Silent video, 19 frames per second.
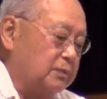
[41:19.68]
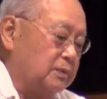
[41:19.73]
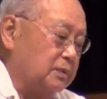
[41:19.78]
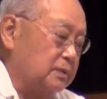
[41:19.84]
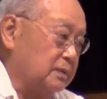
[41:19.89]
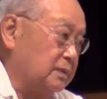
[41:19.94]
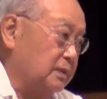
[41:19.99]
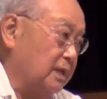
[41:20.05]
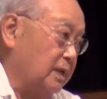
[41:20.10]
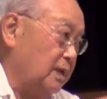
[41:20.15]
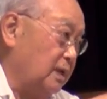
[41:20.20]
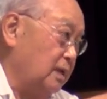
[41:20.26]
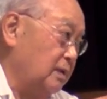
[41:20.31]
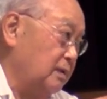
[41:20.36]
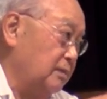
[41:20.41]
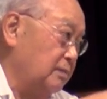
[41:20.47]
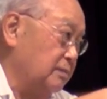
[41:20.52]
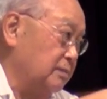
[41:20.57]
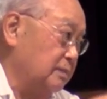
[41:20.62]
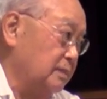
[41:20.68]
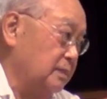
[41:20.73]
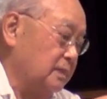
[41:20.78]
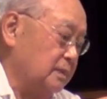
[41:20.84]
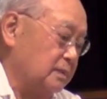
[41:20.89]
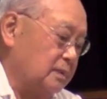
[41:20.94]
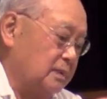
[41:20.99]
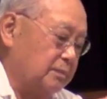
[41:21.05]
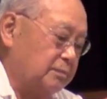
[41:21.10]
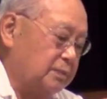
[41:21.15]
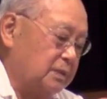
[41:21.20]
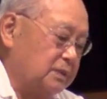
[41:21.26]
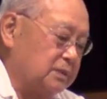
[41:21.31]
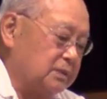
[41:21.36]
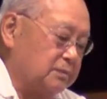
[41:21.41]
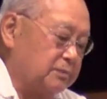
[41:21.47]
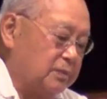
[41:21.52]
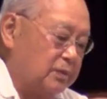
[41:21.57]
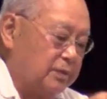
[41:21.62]
row, name, uh,
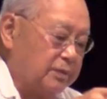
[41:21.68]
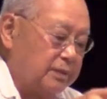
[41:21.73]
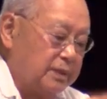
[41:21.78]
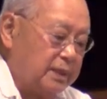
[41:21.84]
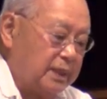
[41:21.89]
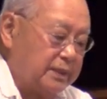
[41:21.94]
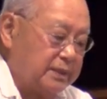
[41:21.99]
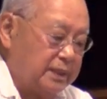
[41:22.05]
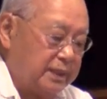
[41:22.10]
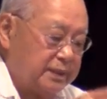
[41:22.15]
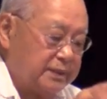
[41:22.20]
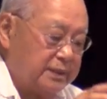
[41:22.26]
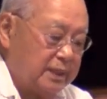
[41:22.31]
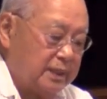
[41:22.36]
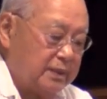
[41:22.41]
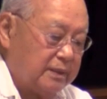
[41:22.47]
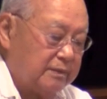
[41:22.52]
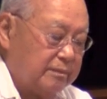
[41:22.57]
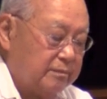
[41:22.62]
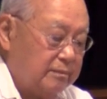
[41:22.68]
place of birth, yak, yak, yak.